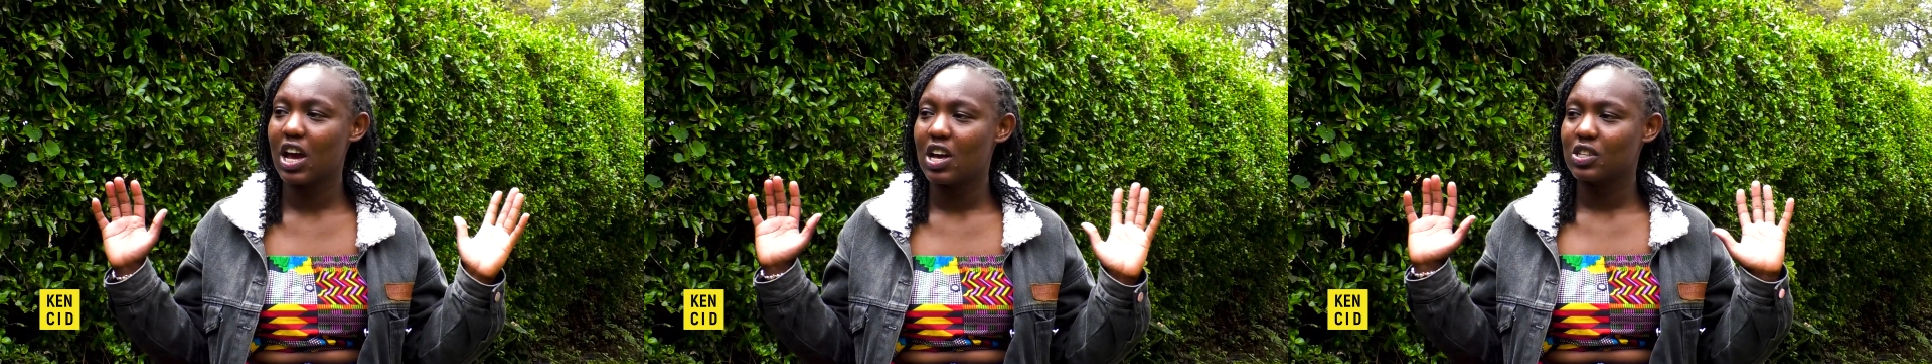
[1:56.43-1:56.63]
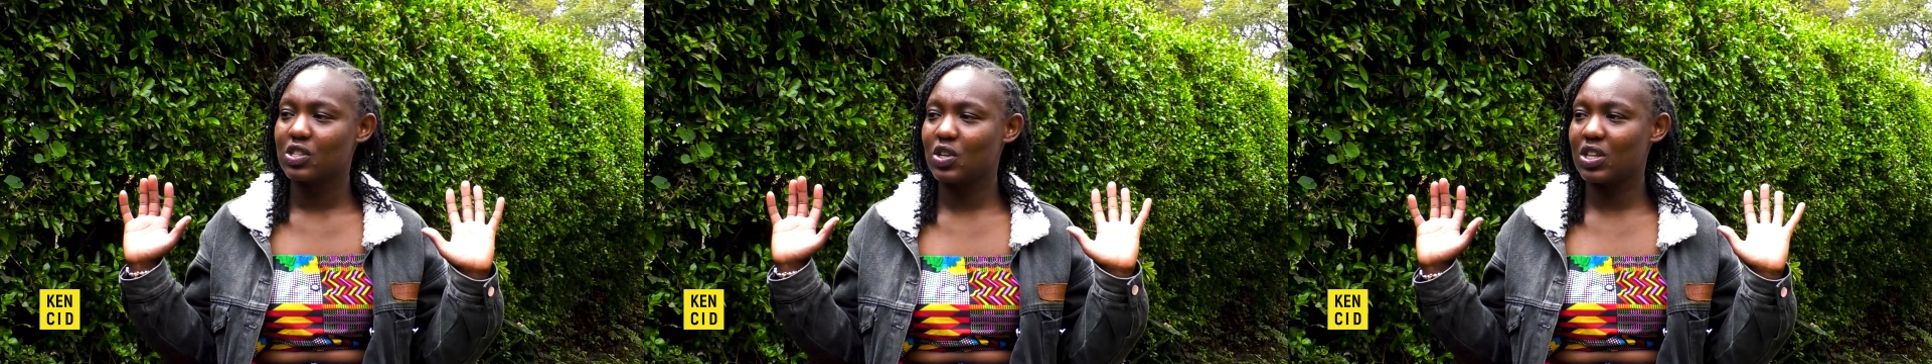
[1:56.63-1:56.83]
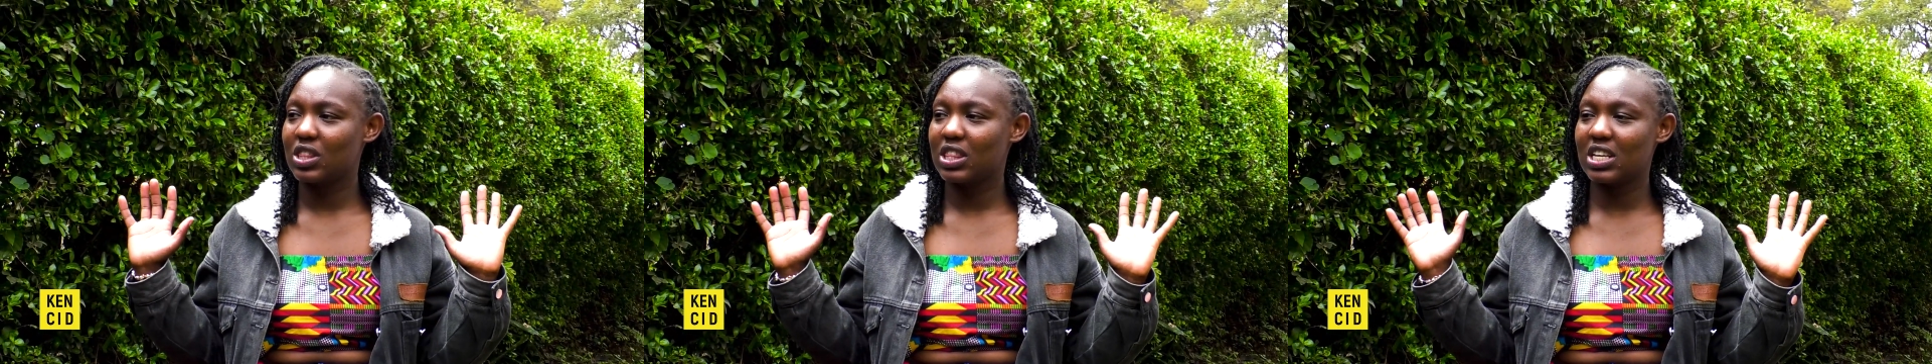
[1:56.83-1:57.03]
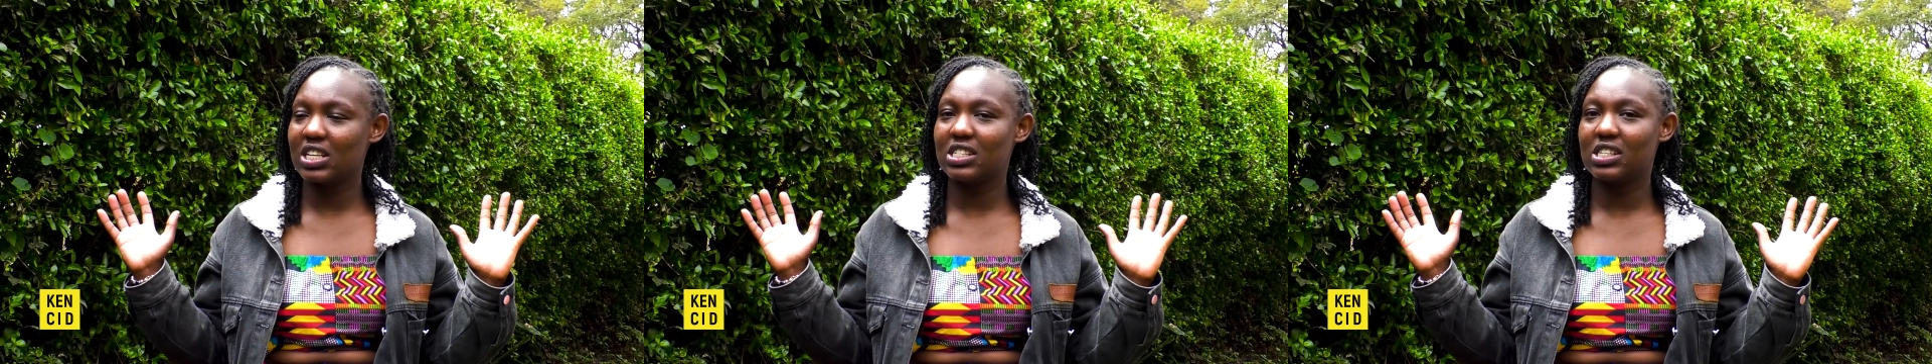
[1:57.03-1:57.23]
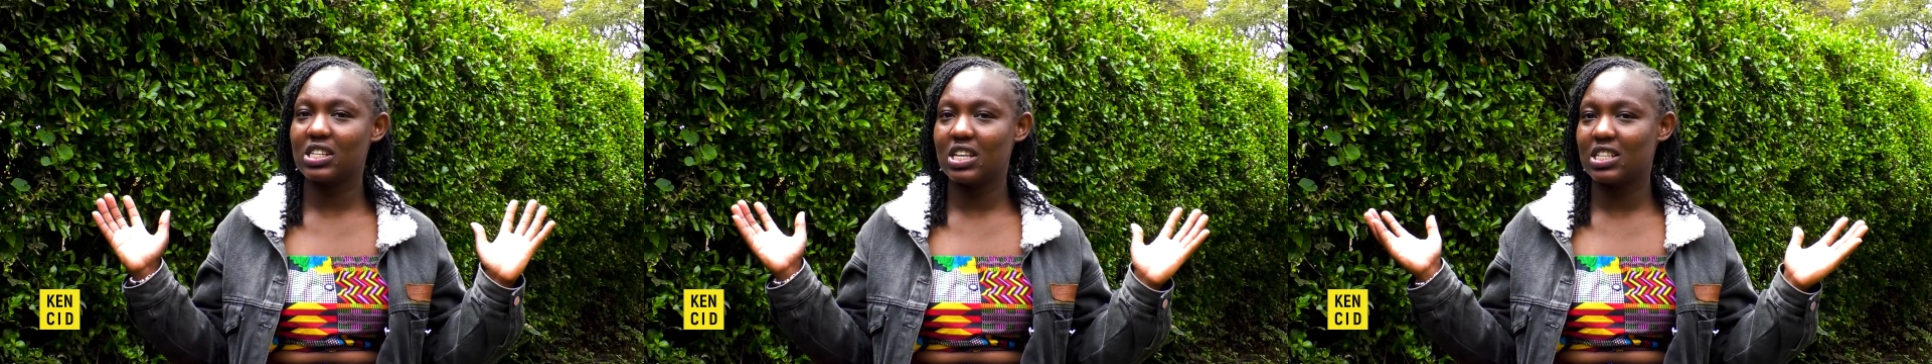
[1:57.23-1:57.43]
So
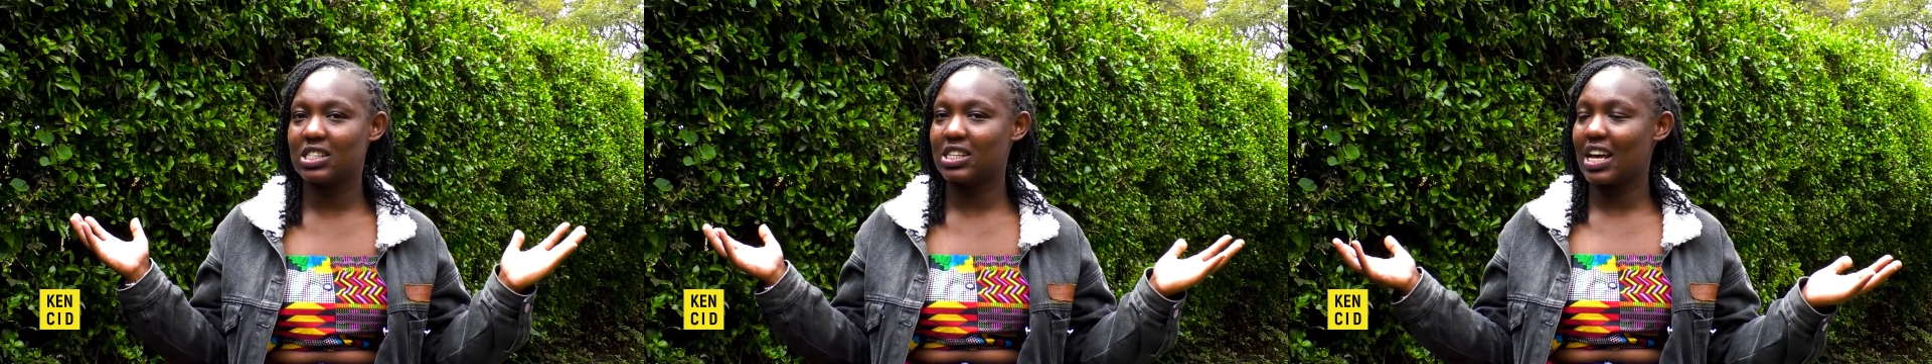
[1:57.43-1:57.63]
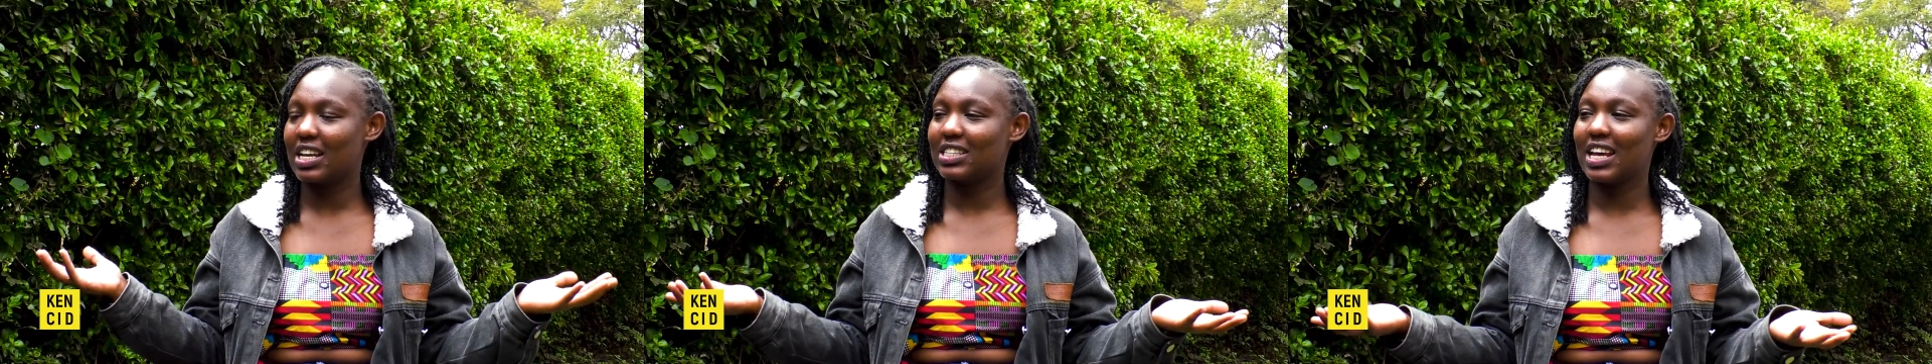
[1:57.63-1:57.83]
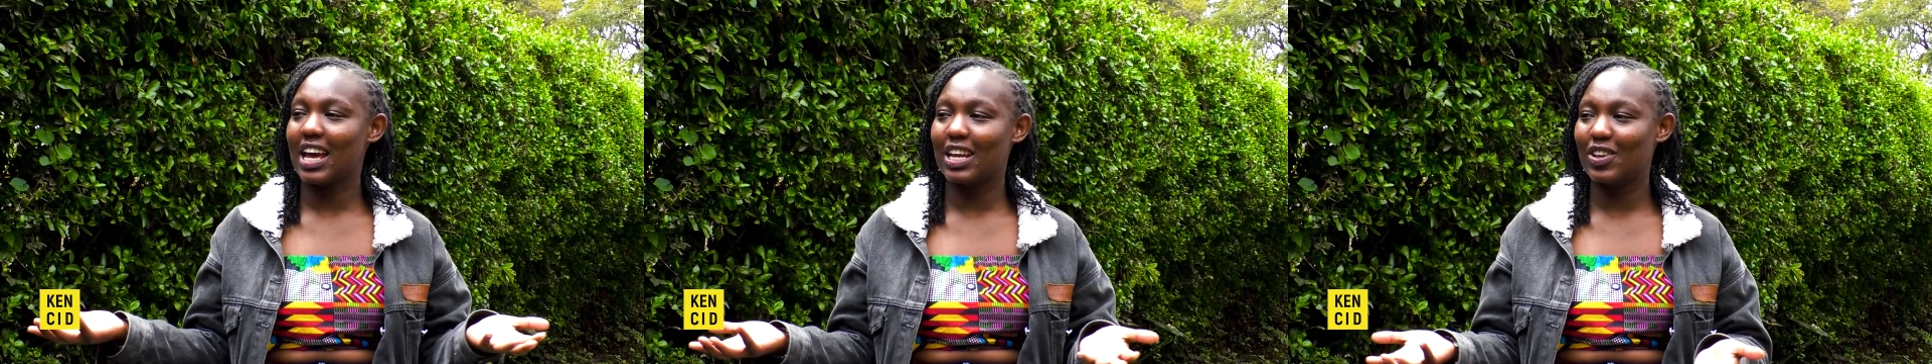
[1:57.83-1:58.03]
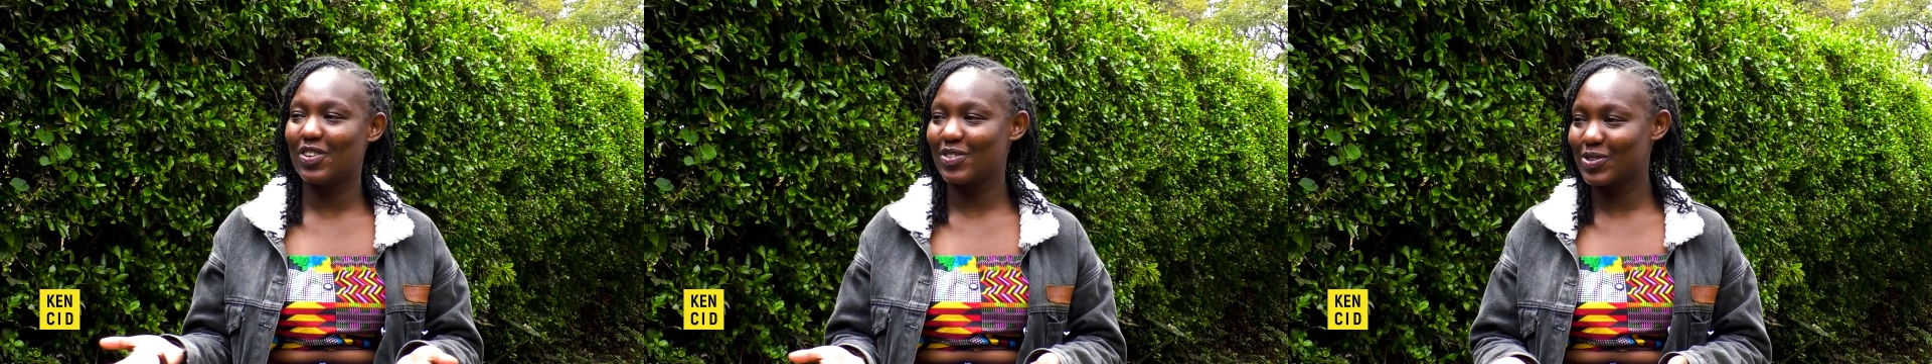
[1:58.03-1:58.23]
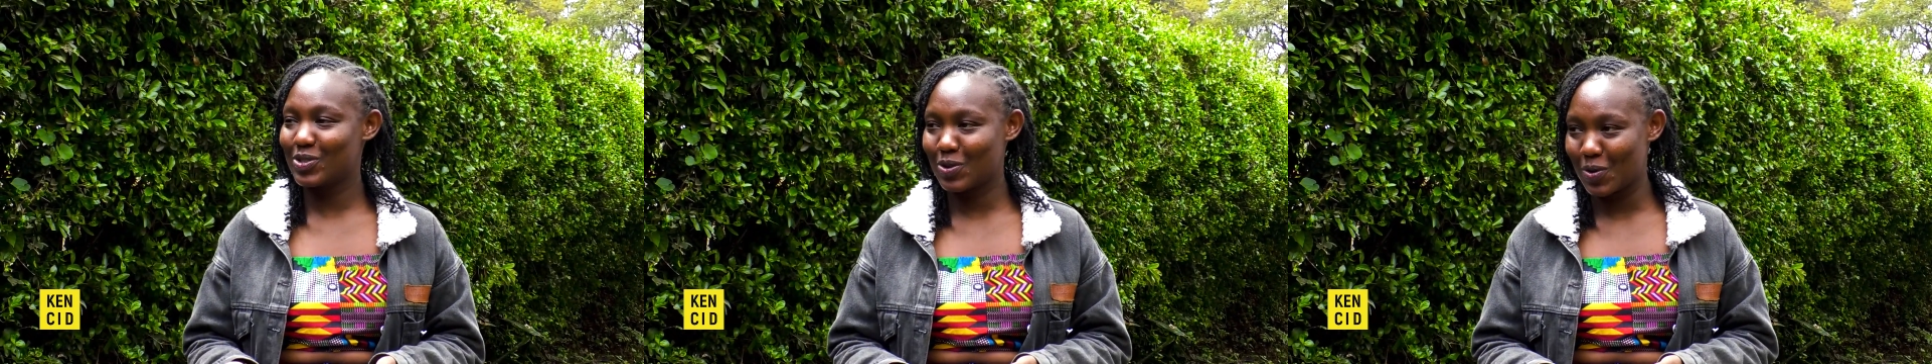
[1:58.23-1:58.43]
this is entirely
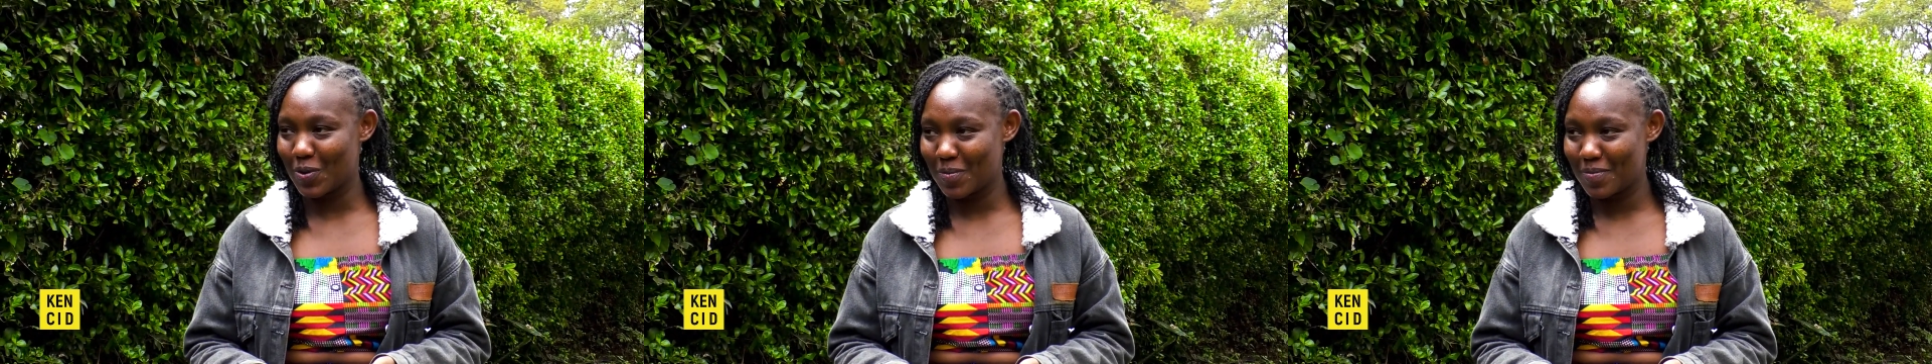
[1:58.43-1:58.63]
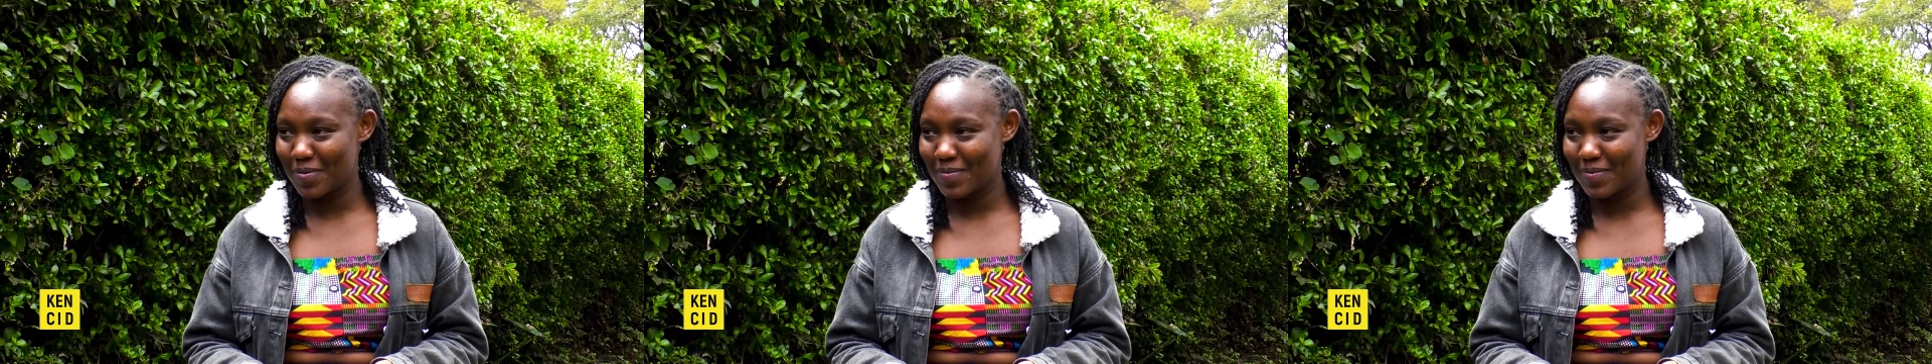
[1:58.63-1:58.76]
your scope.